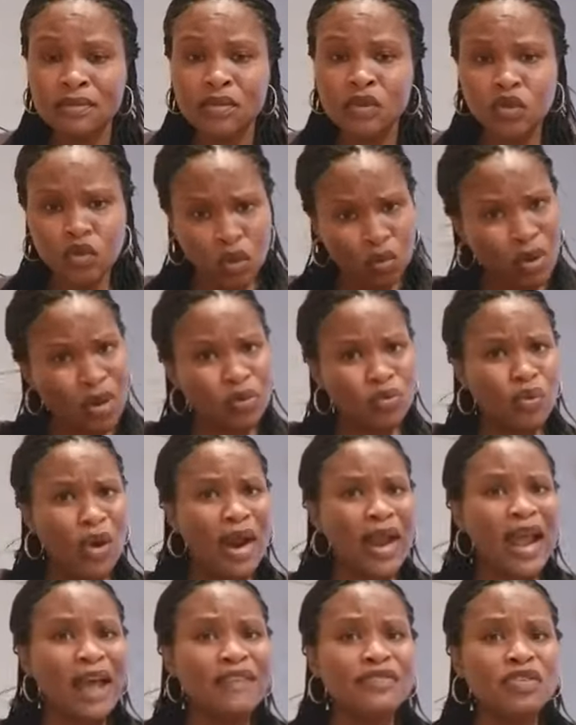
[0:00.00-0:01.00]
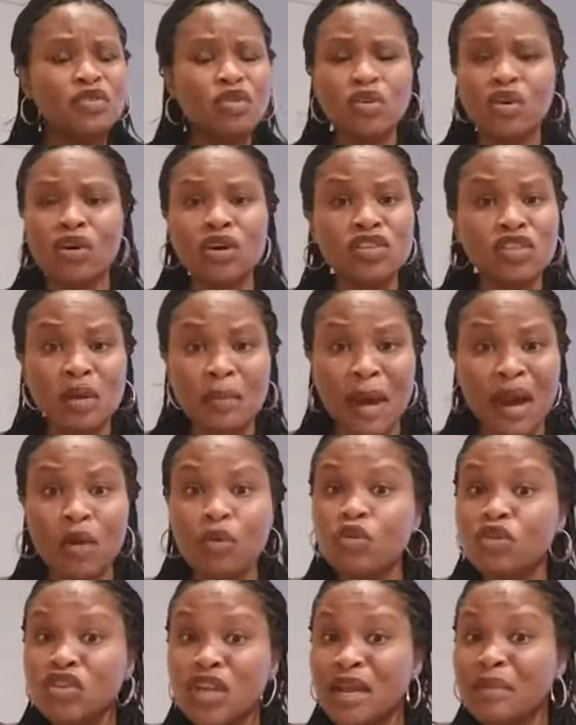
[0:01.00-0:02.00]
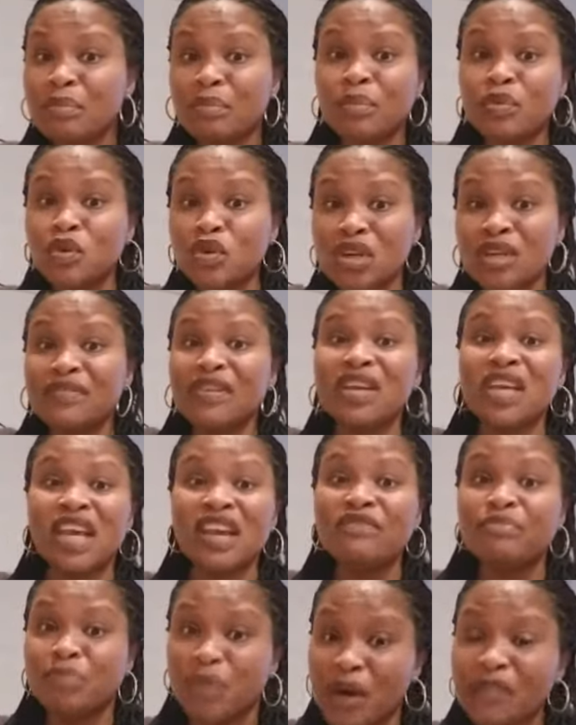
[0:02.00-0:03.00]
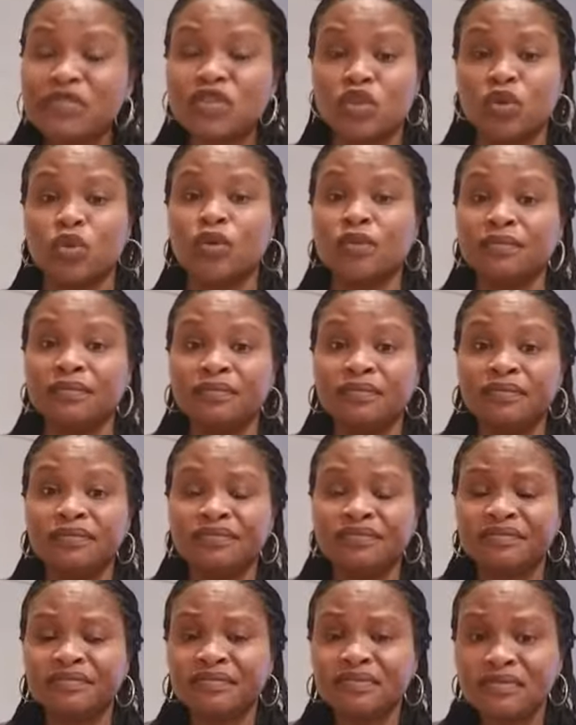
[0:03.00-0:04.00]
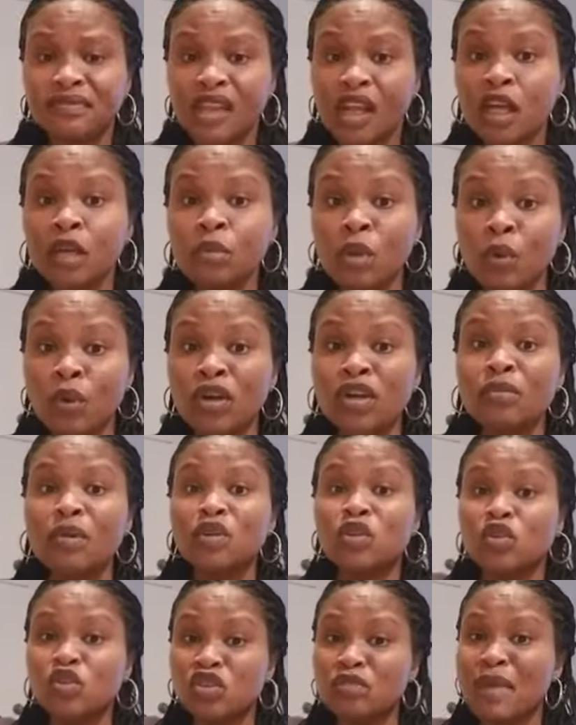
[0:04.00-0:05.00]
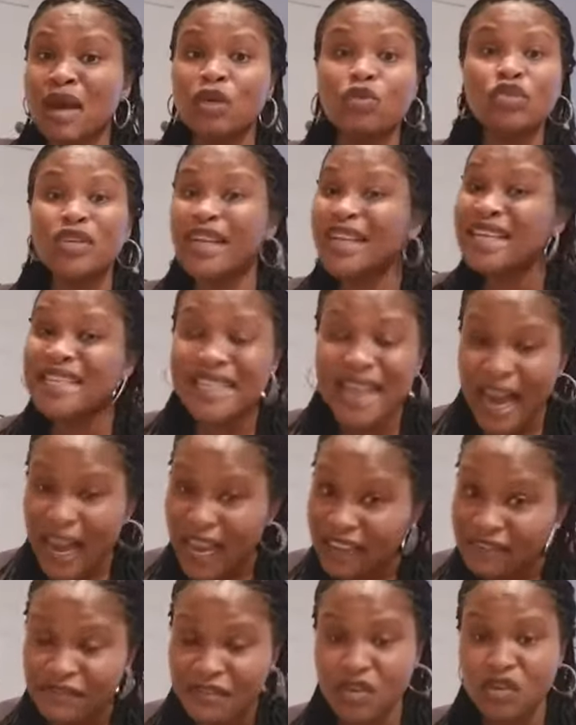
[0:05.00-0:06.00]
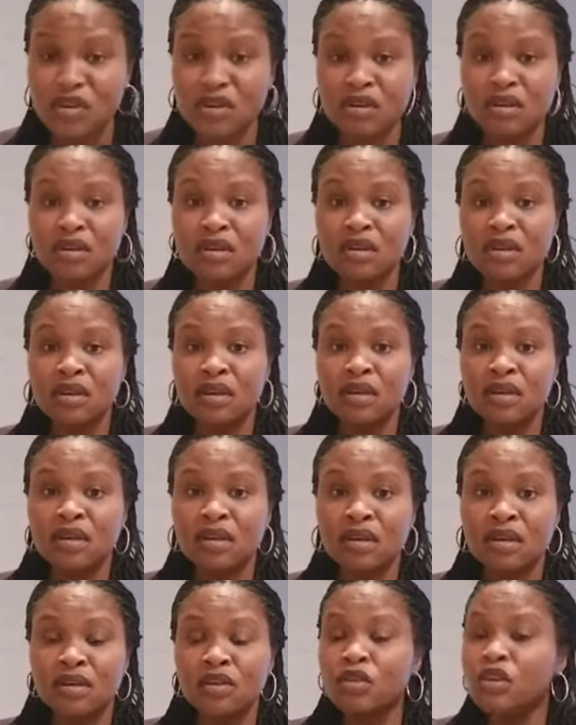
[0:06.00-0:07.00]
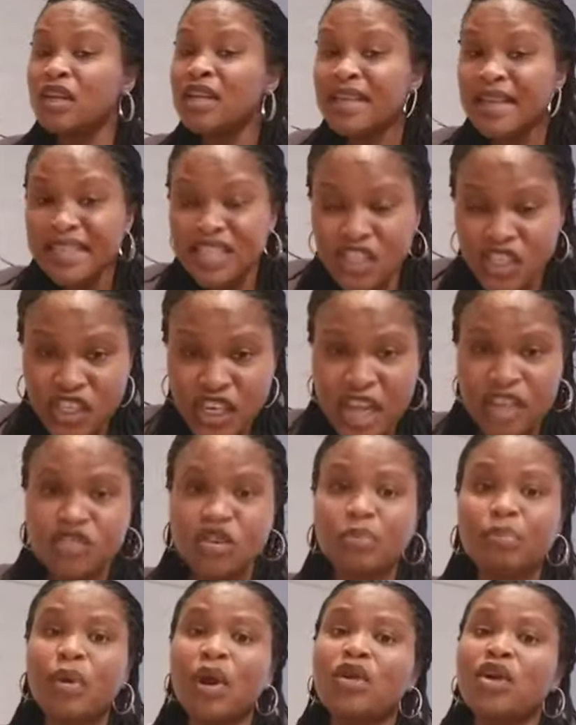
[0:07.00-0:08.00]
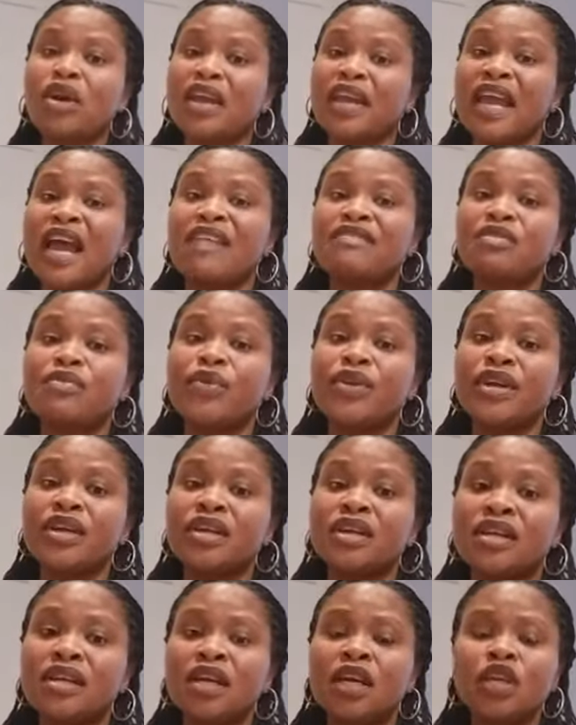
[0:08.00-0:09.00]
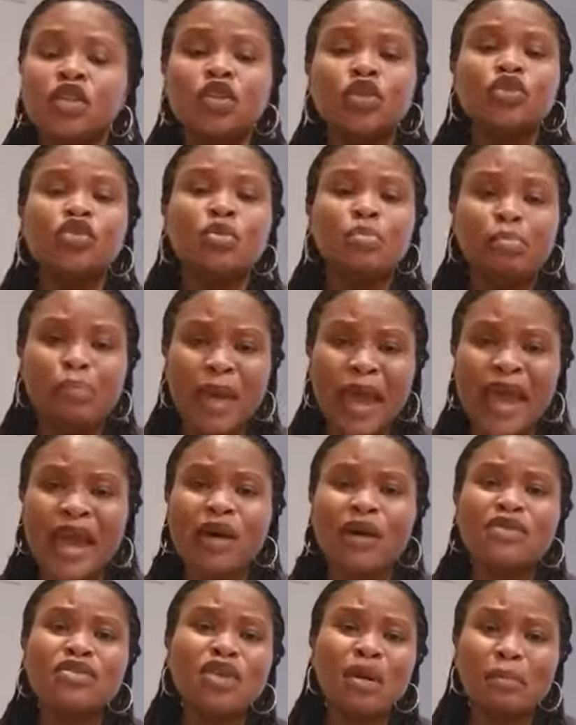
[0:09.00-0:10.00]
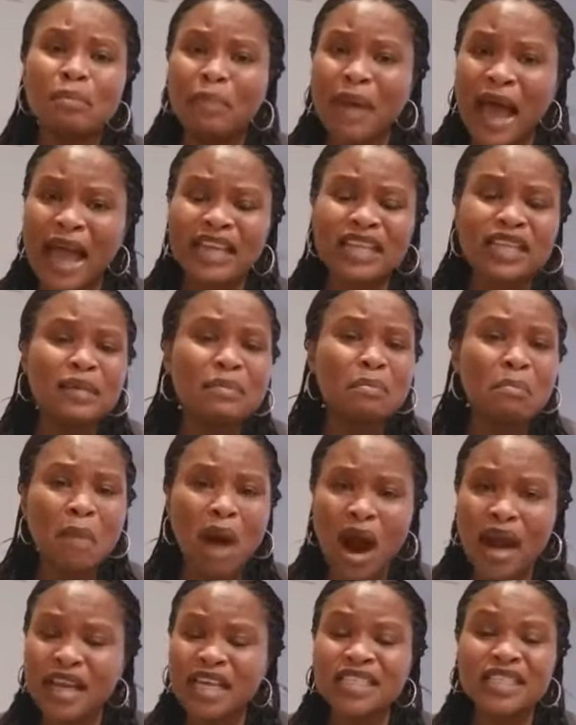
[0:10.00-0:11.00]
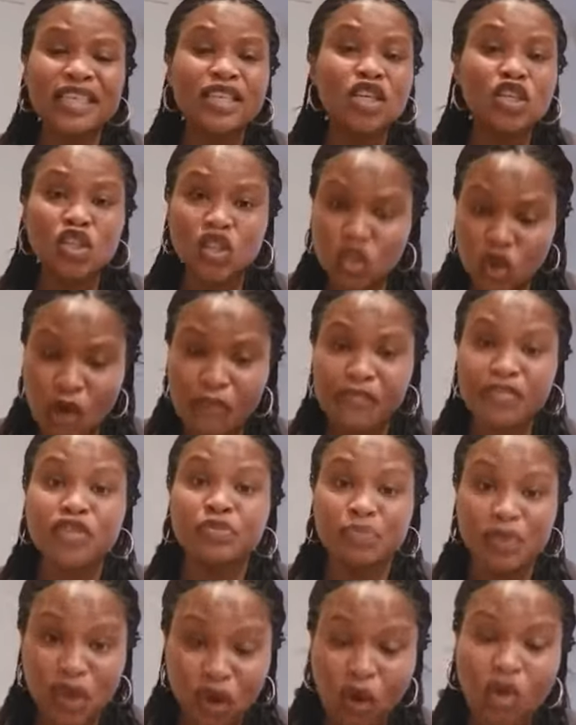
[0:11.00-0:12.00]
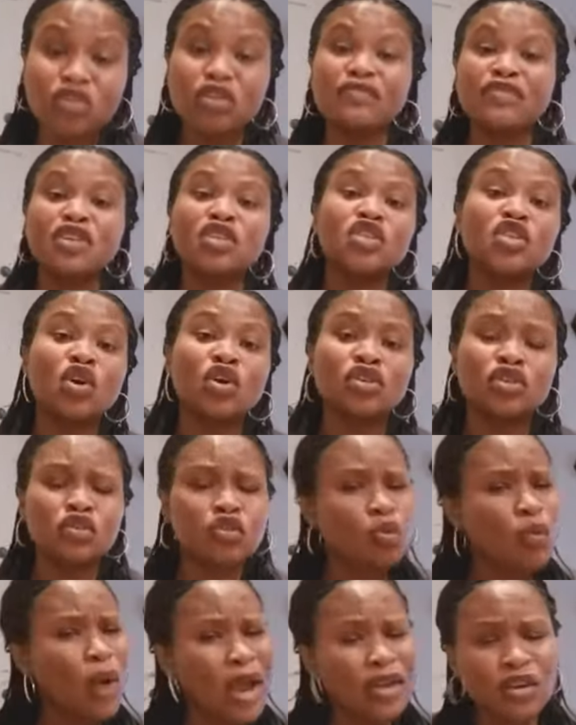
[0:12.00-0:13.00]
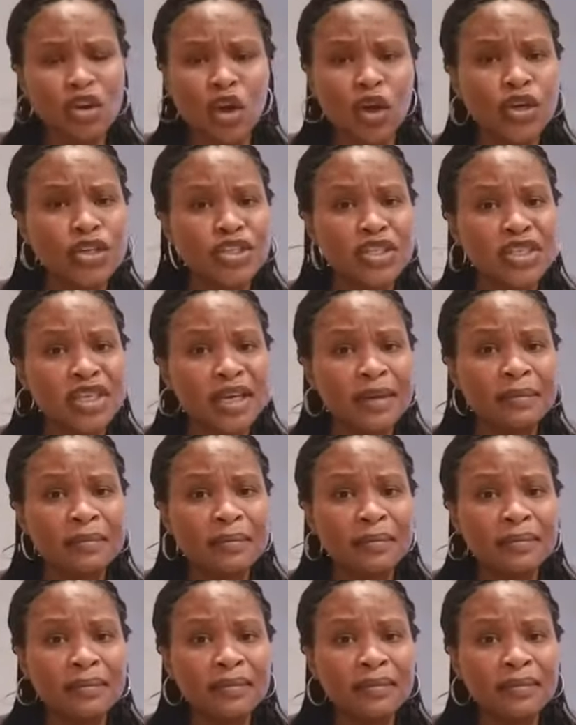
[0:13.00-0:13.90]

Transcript: So what right have you to curse somebody who you didn't even give birth to? Number one, number two, somebody who you didn't die for? You didn't shed your blood on Calvary? Do you bear on your back the markings and the sufferings because of the church? So why are you cursing them?